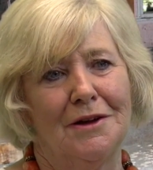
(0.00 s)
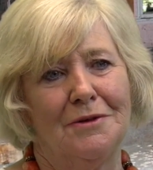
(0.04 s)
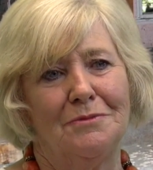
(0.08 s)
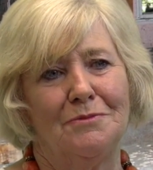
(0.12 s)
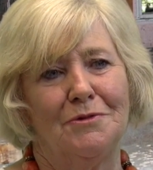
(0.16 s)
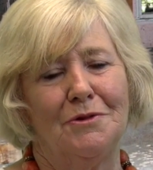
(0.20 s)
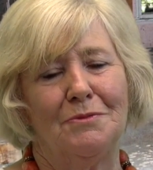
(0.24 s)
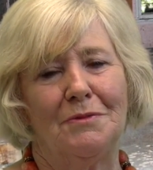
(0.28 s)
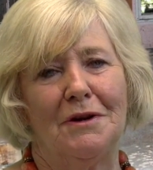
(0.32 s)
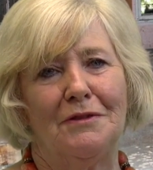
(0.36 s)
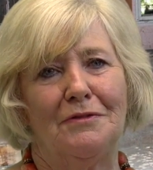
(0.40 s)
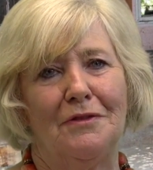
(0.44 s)

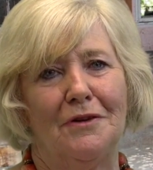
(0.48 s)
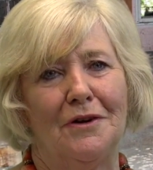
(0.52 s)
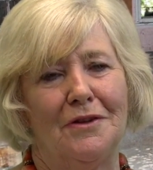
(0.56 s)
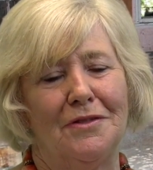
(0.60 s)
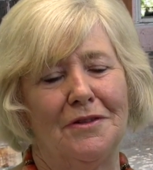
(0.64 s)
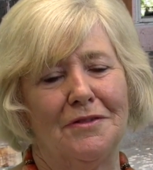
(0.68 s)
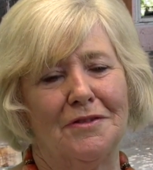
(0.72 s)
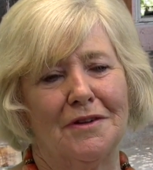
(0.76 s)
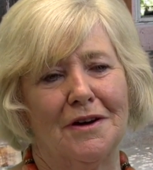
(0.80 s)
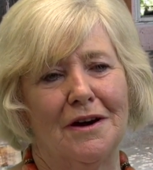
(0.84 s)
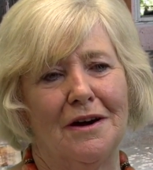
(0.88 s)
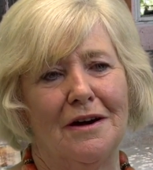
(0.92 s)
my
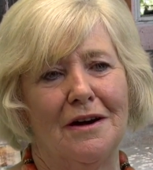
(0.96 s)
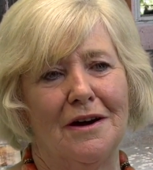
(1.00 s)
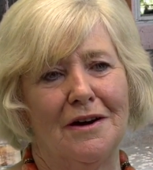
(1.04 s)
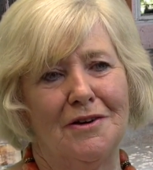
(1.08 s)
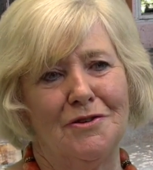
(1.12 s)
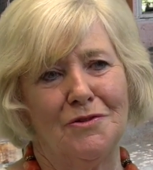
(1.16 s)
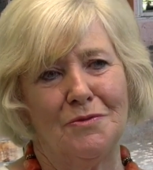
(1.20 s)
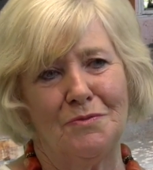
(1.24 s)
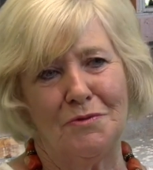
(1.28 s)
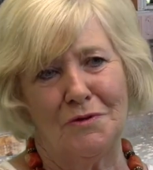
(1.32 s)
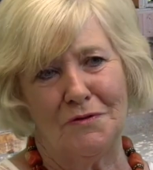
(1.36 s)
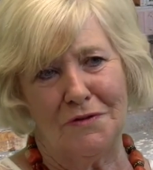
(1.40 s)
father's
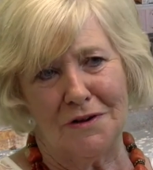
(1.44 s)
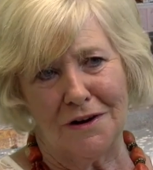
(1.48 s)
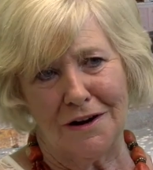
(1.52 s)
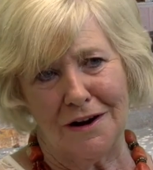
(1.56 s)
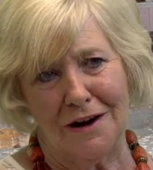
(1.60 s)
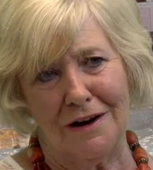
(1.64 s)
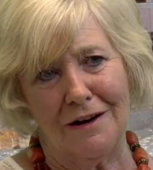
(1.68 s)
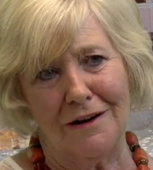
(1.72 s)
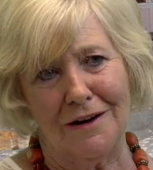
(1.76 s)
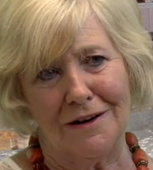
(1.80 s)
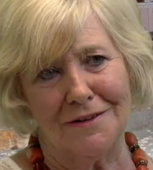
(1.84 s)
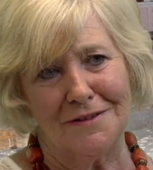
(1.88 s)
garden, beautiful
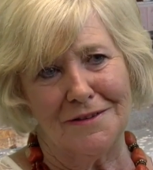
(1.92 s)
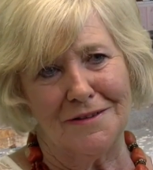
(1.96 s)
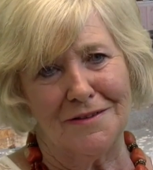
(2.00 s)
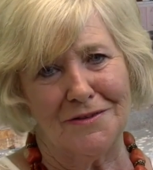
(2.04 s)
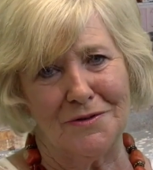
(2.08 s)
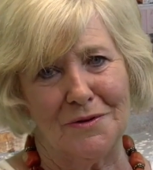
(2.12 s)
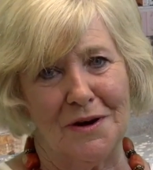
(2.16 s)
gardens.